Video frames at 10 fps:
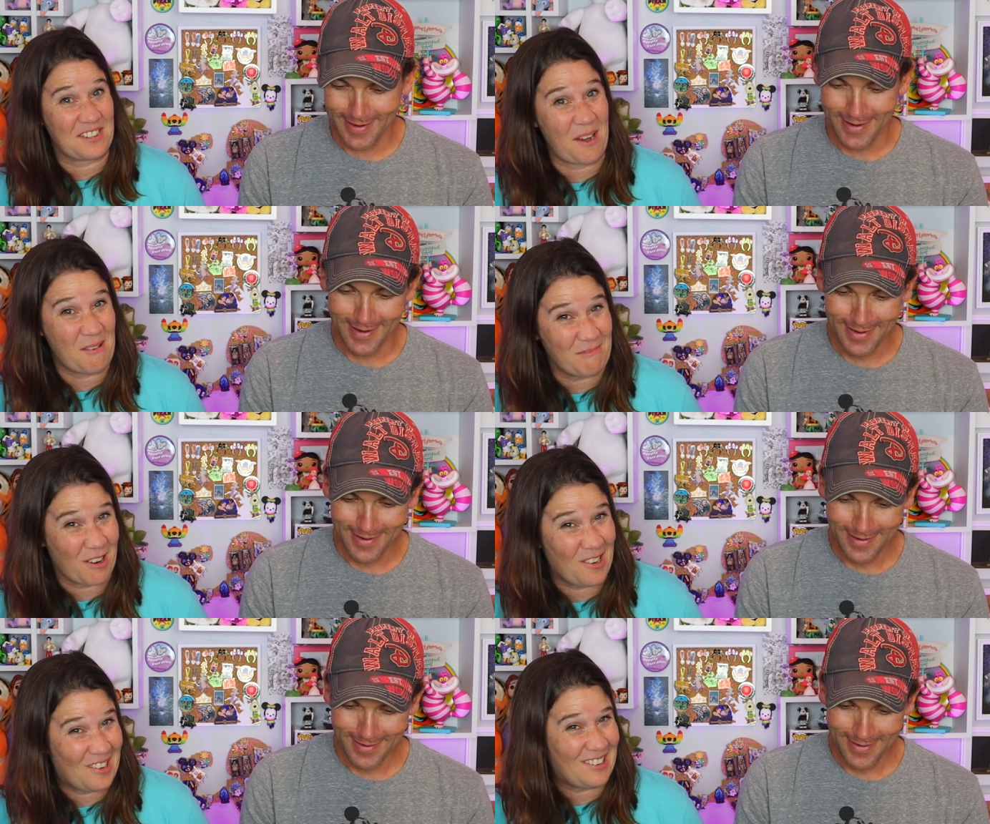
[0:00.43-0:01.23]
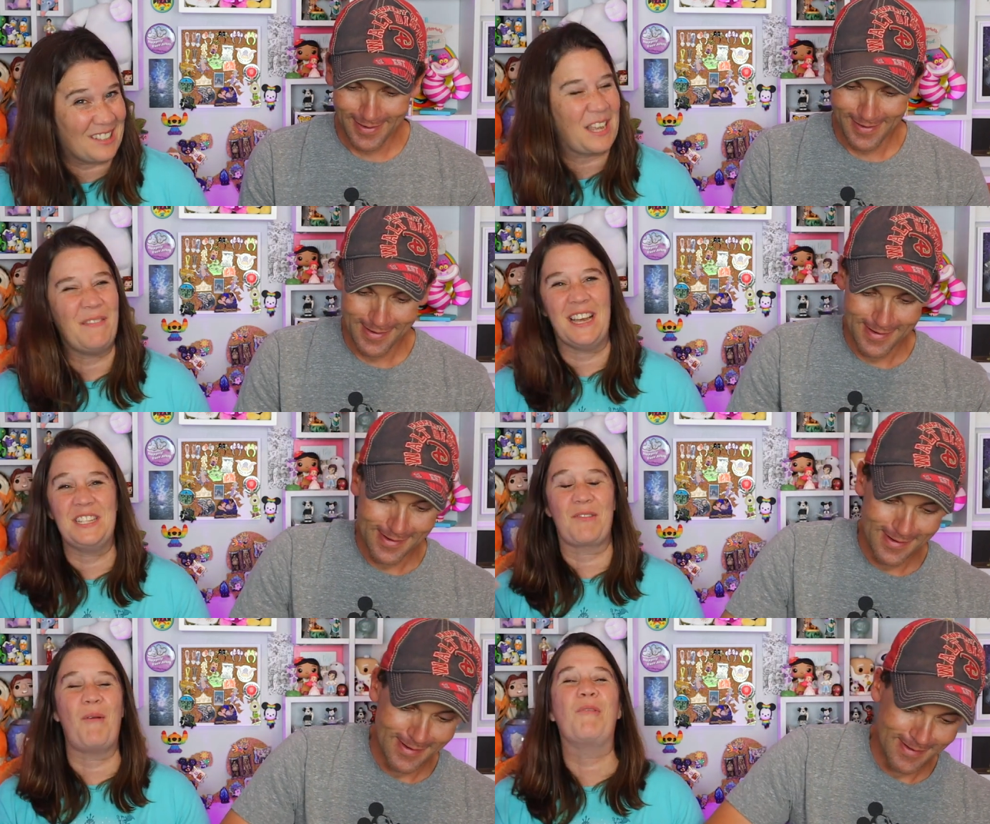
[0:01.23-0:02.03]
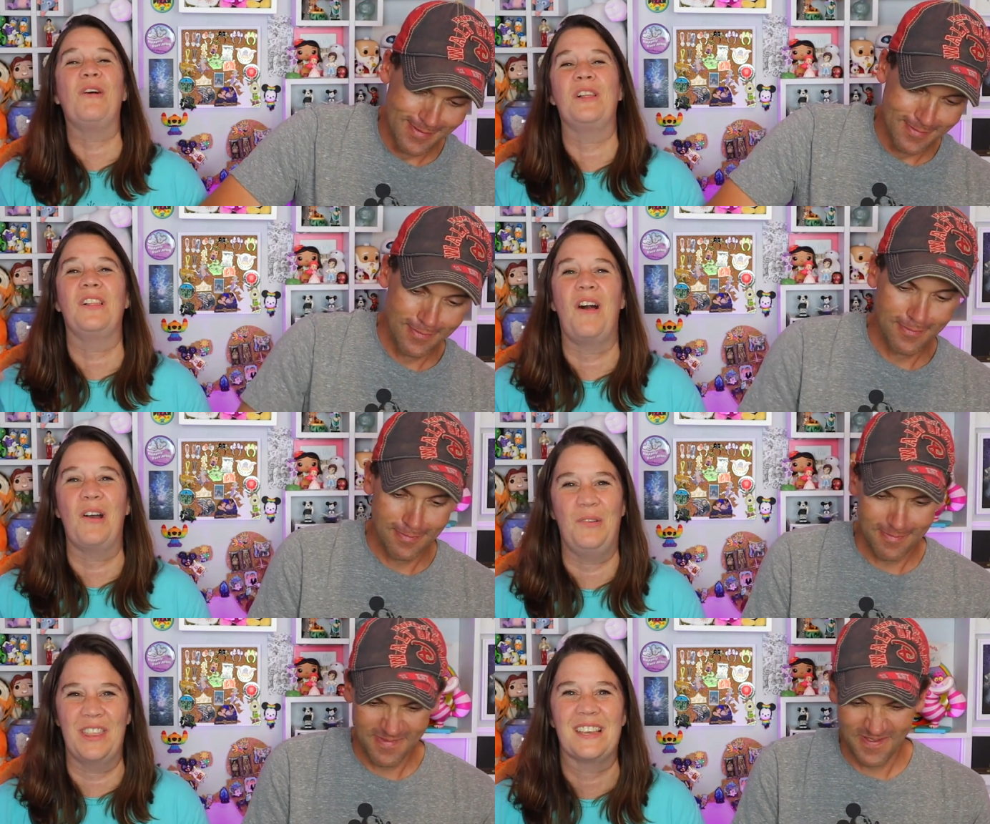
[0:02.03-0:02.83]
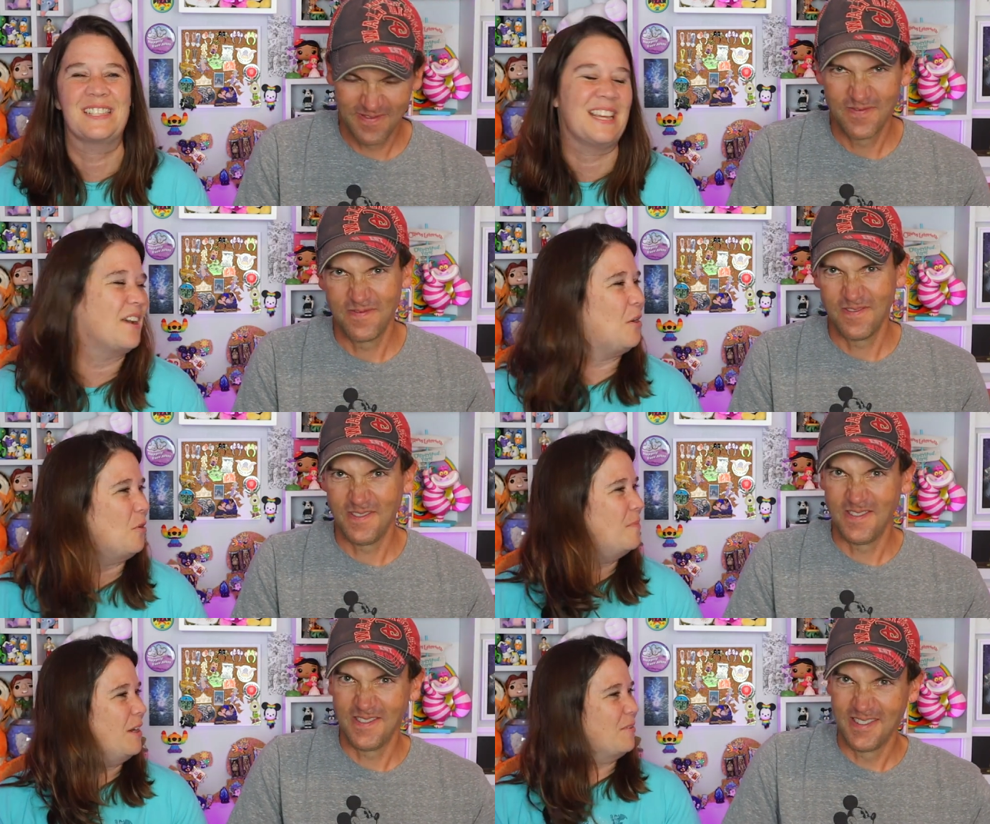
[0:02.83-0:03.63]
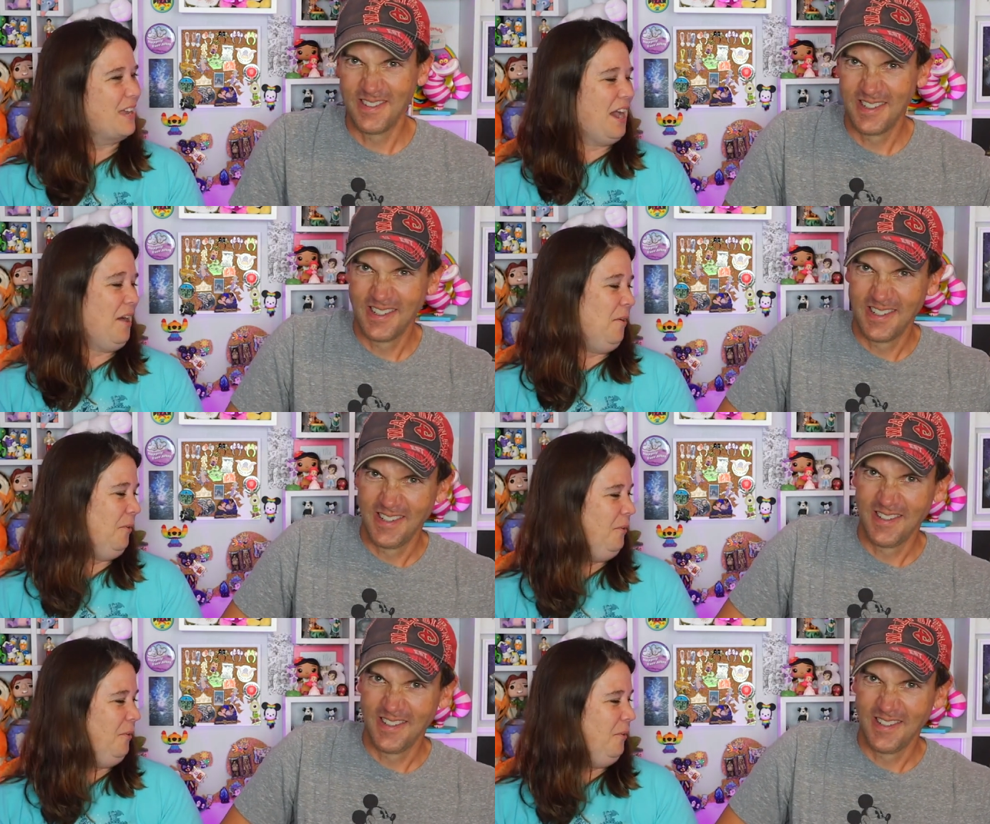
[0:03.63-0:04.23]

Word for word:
Speaker 1: drum roll. Come on, drum roll along with us at home. Here we go.